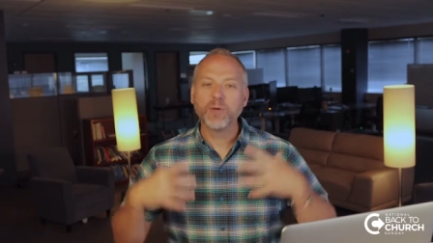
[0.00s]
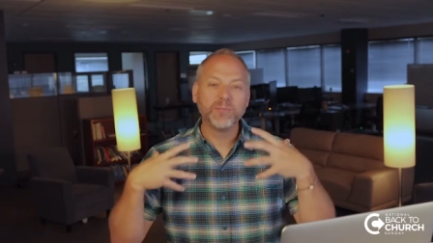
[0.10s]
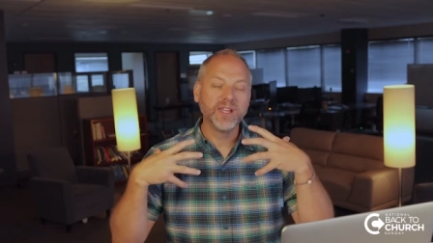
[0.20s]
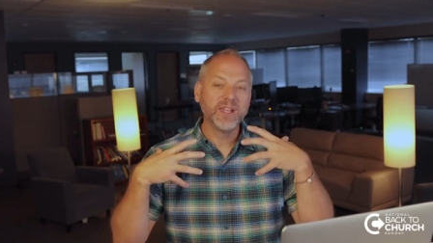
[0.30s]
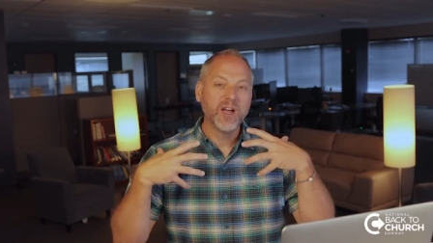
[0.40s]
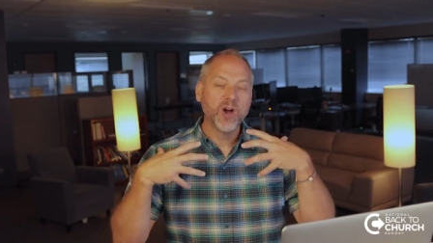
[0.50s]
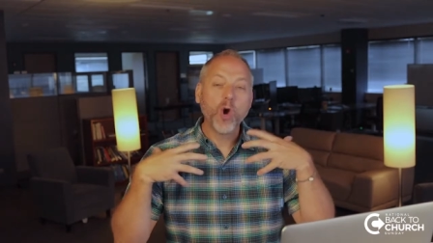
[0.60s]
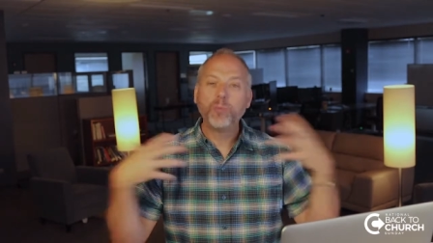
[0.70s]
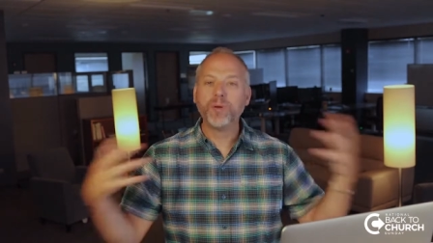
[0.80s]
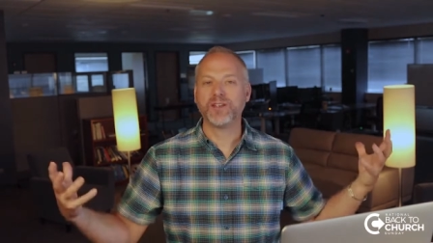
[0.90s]
they would be
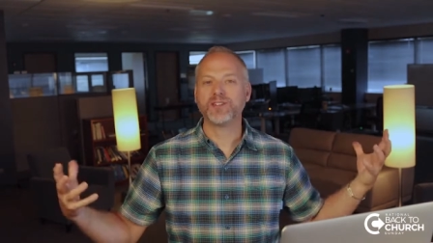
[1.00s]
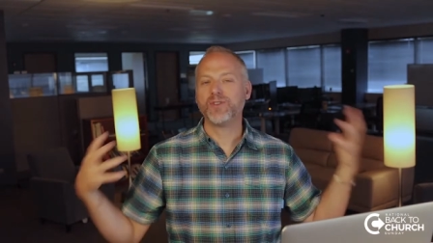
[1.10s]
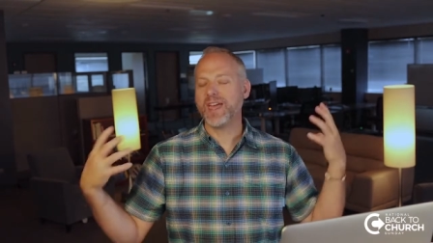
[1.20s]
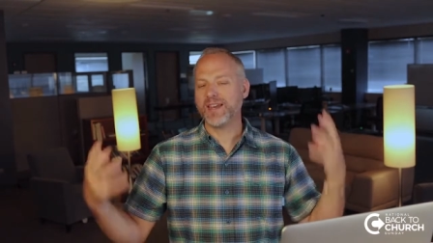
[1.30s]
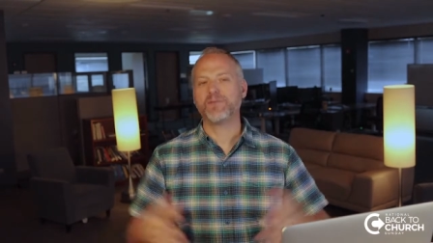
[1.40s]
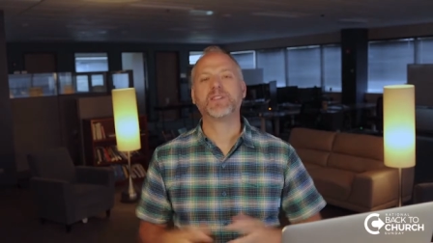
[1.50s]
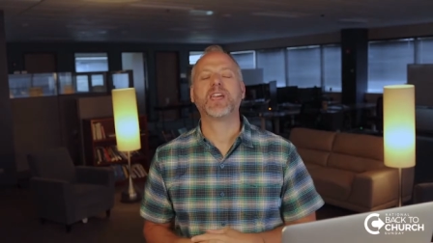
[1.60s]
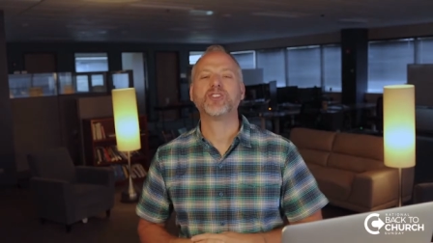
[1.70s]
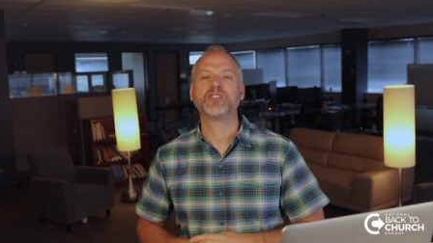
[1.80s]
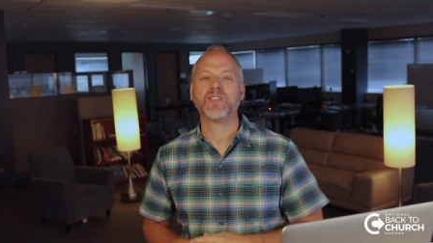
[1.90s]
open to that
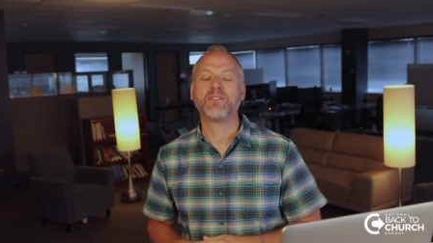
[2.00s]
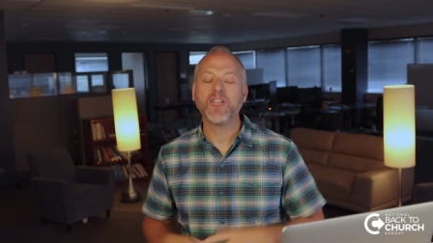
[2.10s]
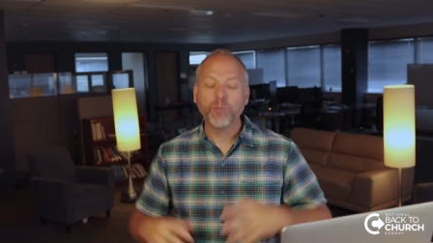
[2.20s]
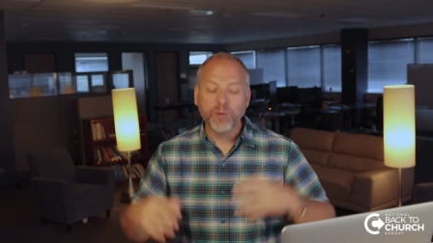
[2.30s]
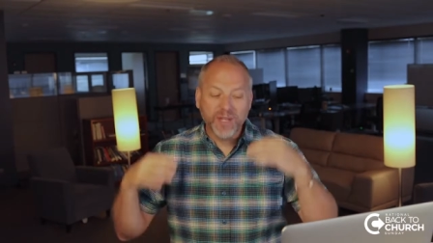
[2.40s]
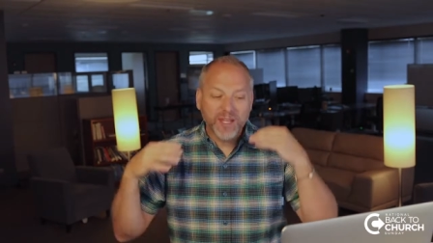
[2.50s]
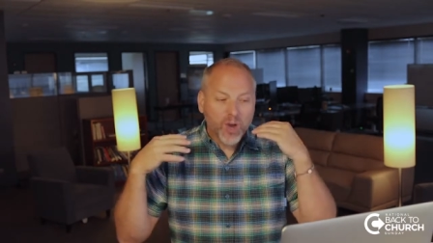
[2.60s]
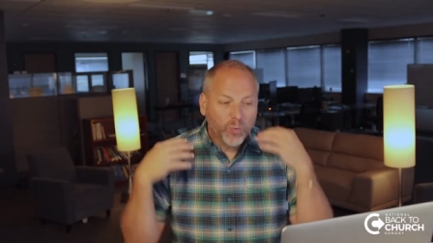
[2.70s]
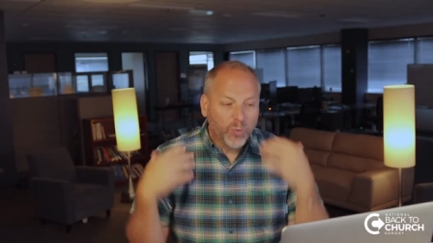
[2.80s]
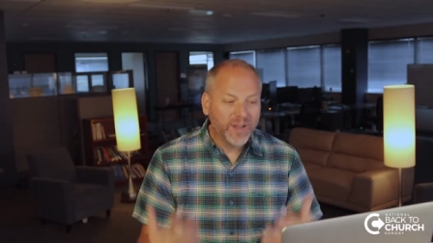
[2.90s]
invitation, that they would be
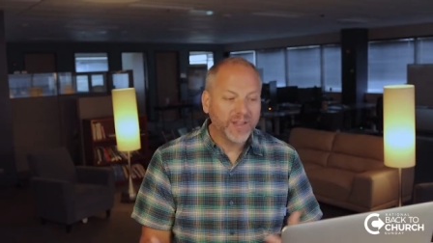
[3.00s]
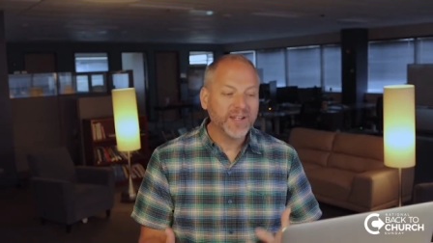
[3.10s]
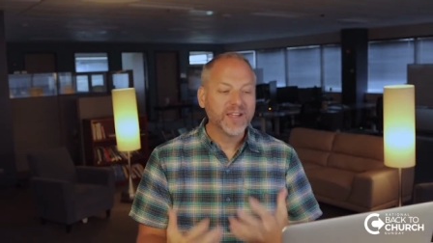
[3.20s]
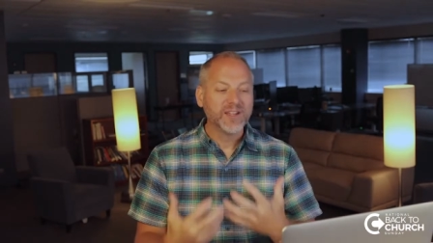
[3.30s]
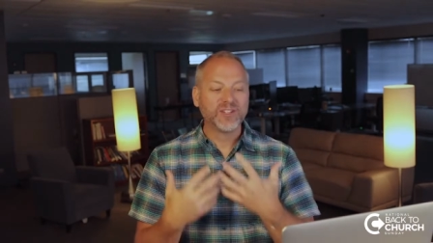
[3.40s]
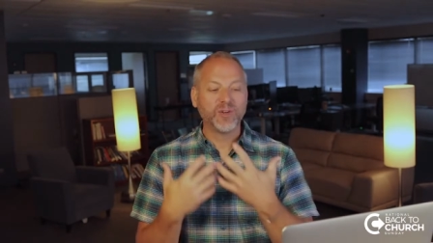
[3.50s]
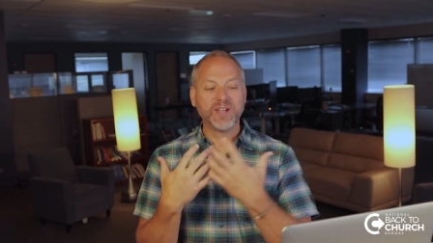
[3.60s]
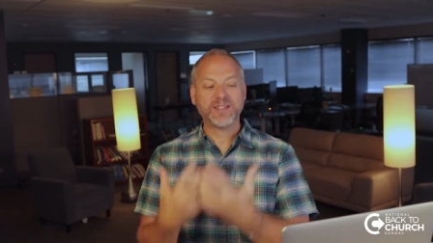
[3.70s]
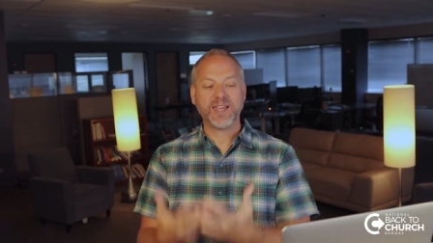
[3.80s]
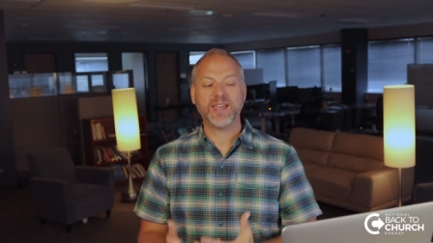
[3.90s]
willing to
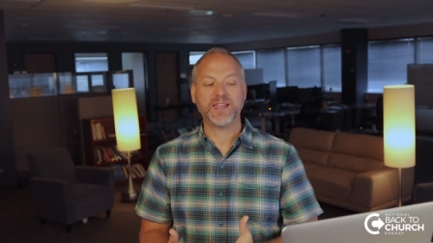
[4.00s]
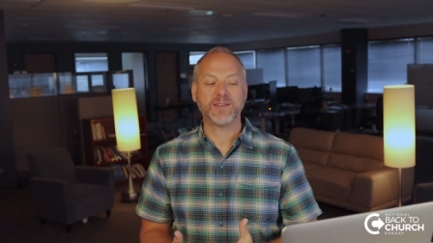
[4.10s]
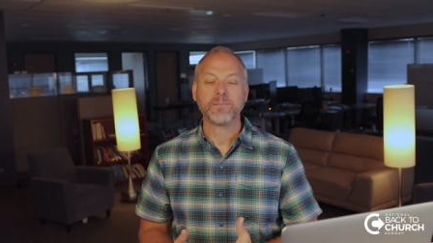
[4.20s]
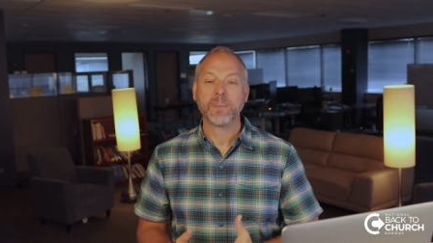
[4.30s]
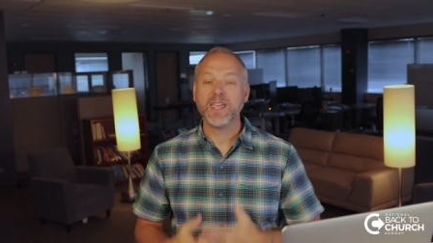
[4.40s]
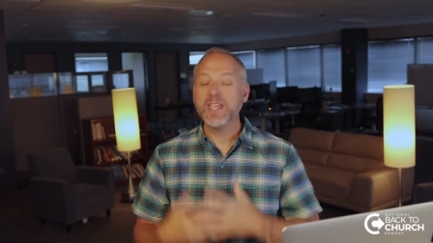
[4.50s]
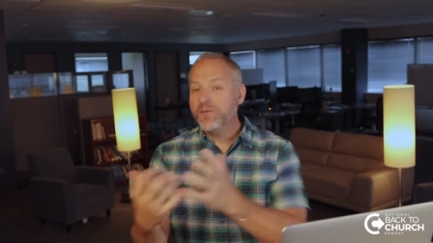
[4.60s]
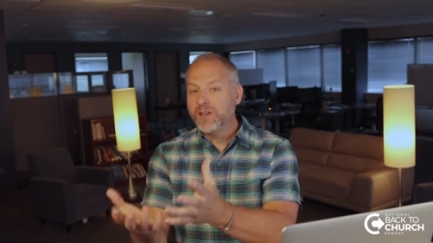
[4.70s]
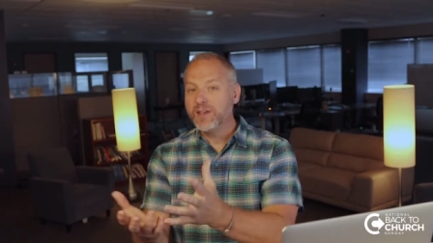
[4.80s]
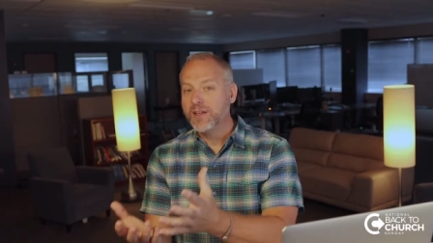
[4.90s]
attend,
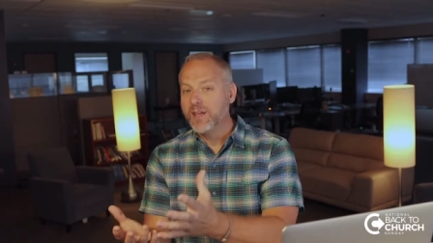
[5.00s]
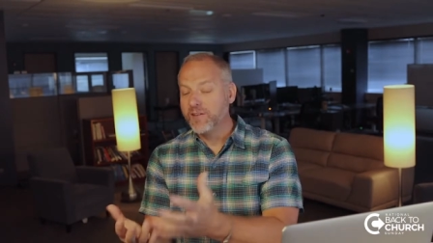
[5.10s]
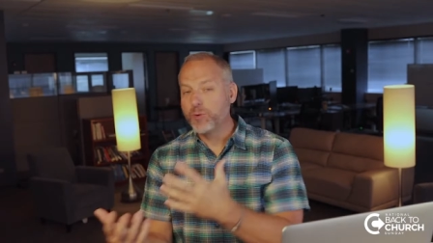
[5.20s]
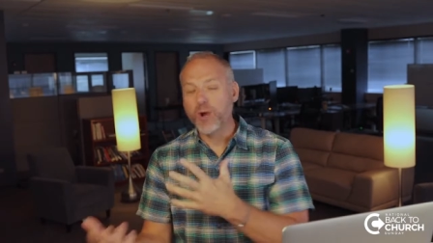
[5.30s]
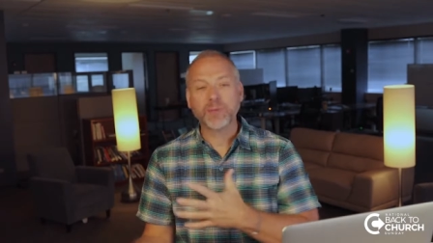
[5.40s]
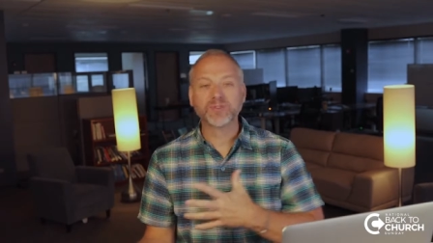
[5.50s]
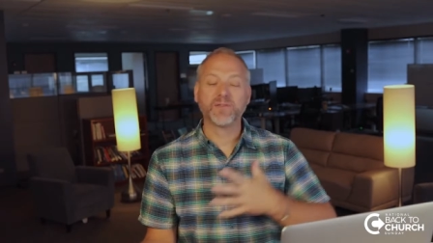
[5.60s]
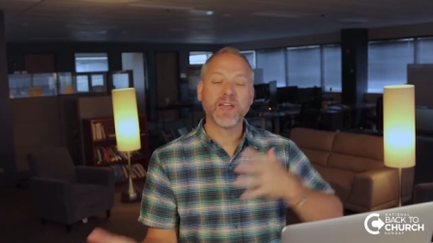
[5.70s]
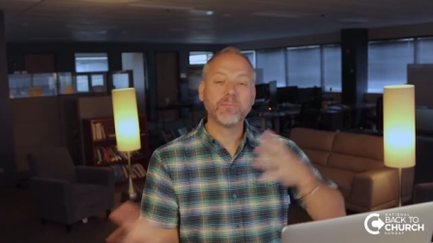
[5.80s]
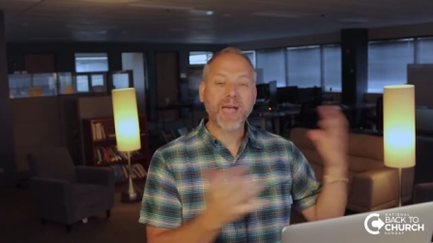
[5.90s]
even if perhaps
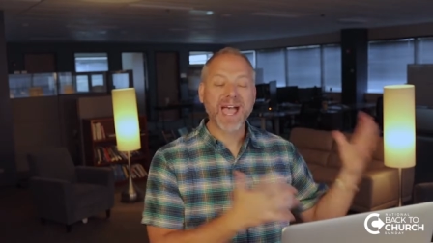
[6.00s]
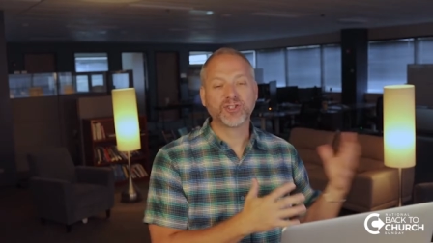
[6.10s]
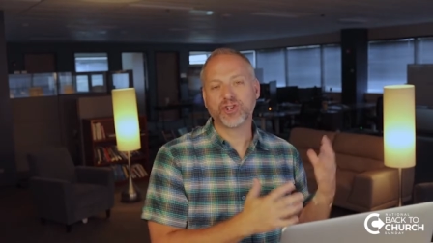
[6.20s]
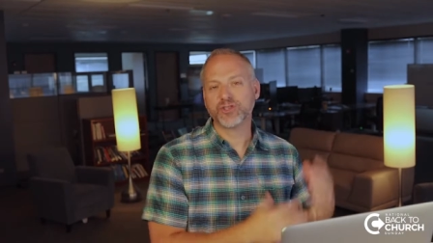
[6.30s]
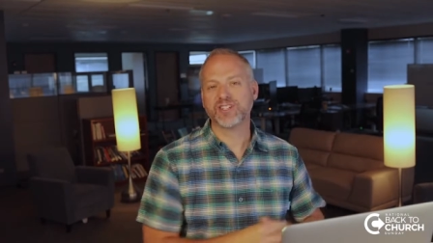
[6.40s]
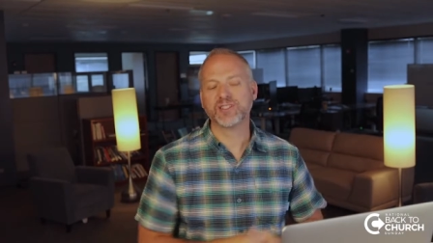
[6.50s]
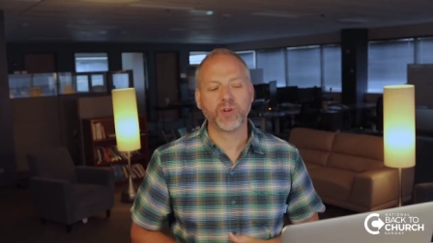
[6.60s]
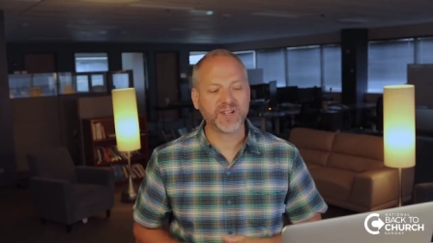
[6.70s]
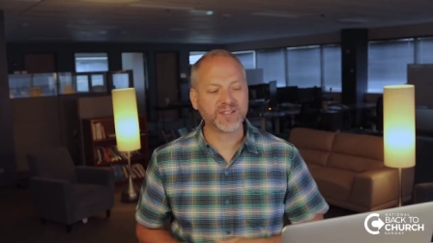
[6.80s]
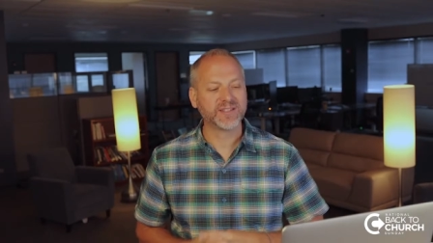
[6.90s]
they've had bad church
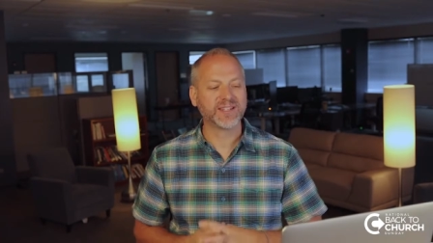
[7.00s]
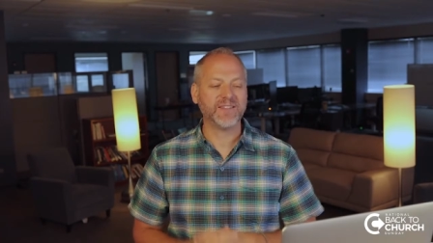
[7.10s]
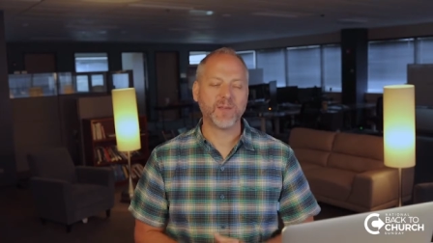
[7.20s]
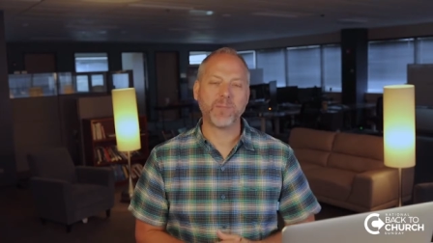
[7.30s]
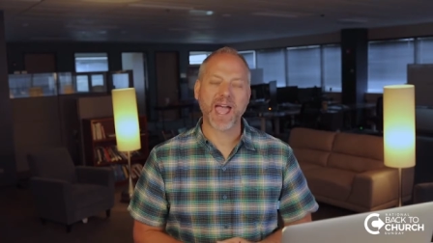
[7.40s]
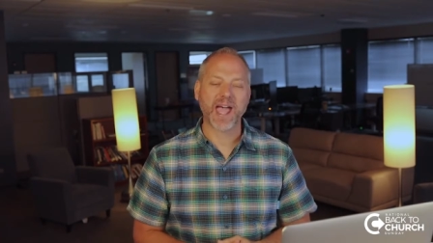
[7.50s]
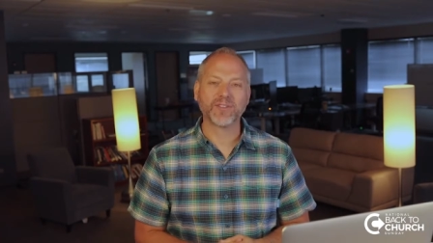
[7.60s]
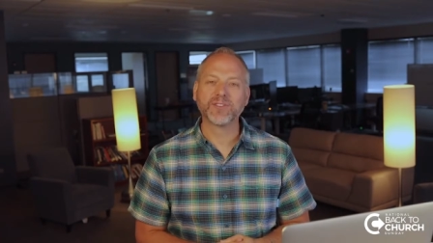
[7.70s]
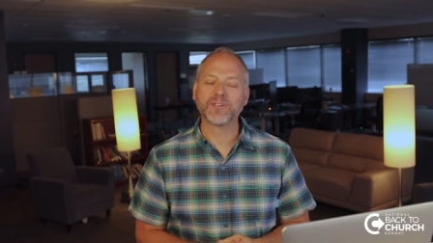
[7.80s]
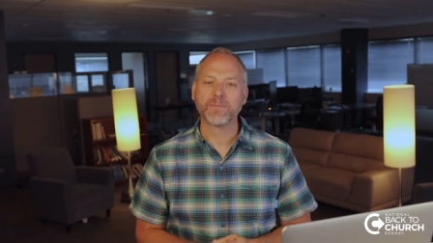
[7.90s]
experiences in the
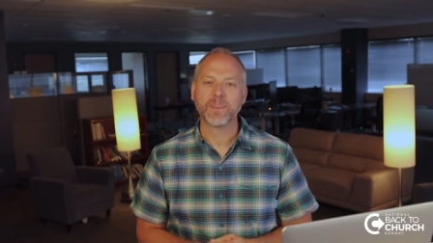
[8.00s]
past.